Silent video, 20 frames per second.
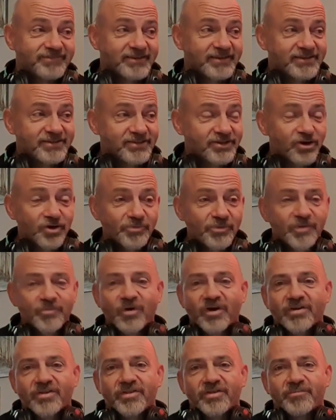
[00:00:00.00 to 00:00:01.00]
he's got to be
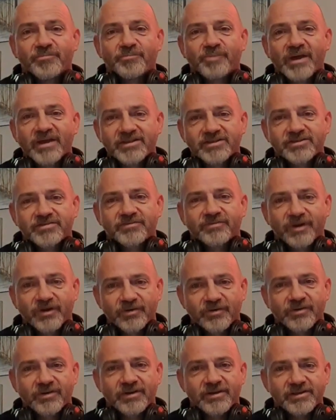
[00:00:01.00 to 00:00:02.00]
one of the best
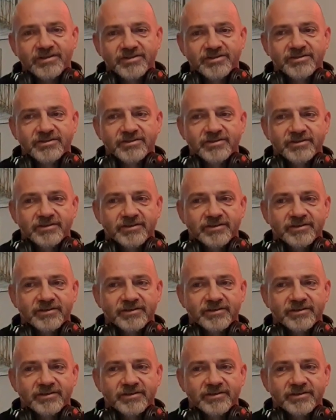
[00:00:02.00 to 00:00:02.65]
vocalists,